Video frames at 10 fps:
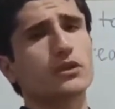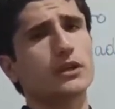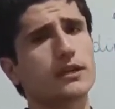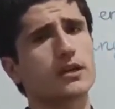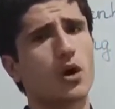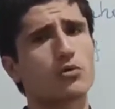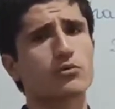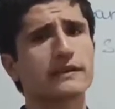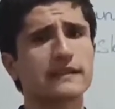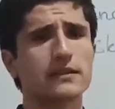
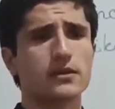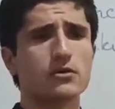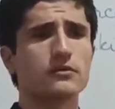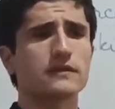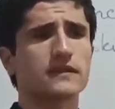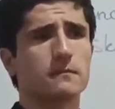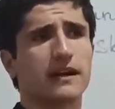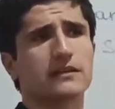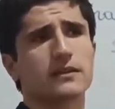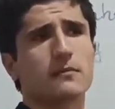recent learners
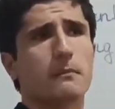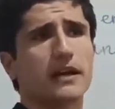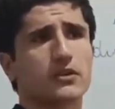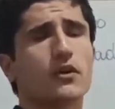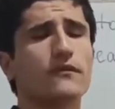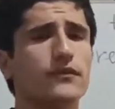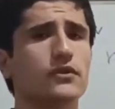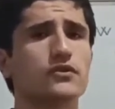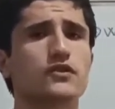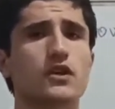might
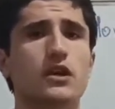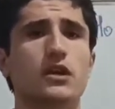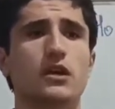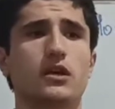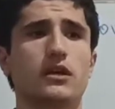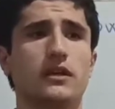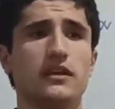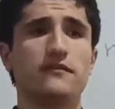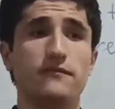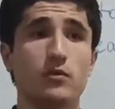confuse
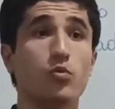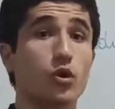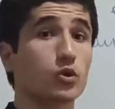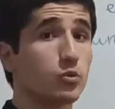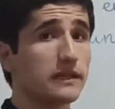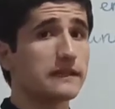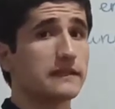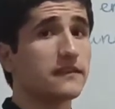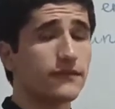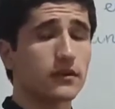if we work with
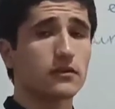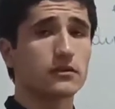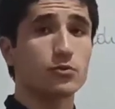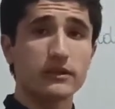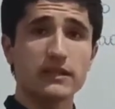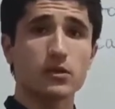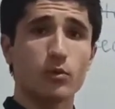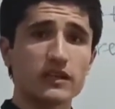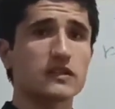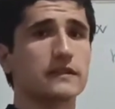difficult reading
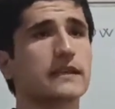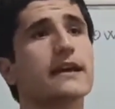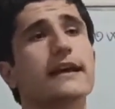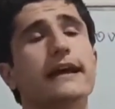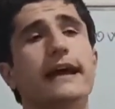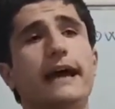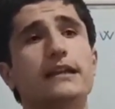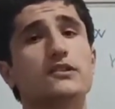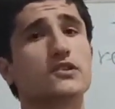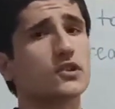questions.
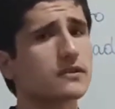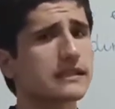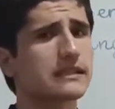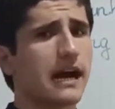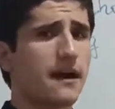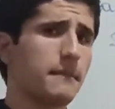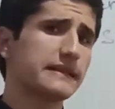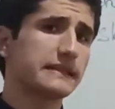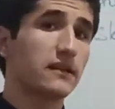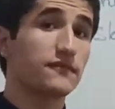And so that I
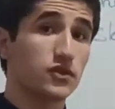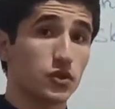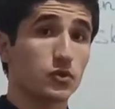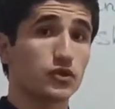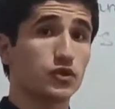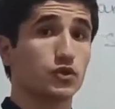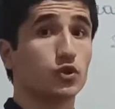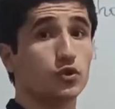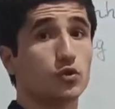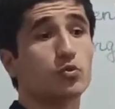myself chose to
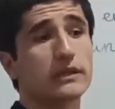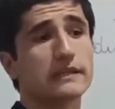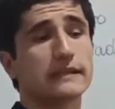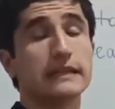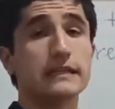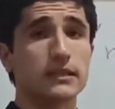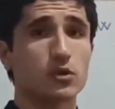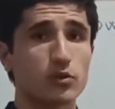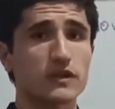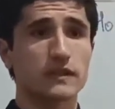do with easy
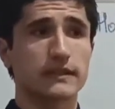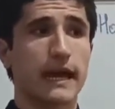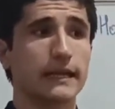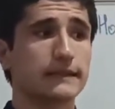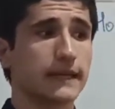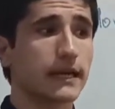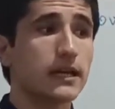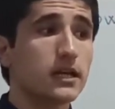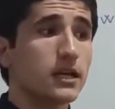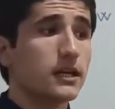questions. And
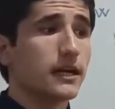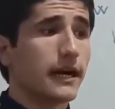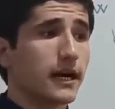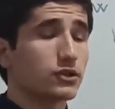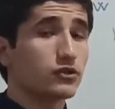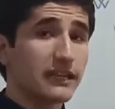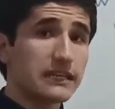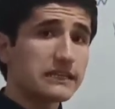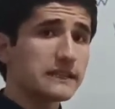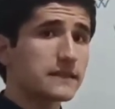
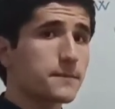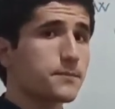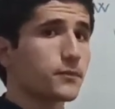today's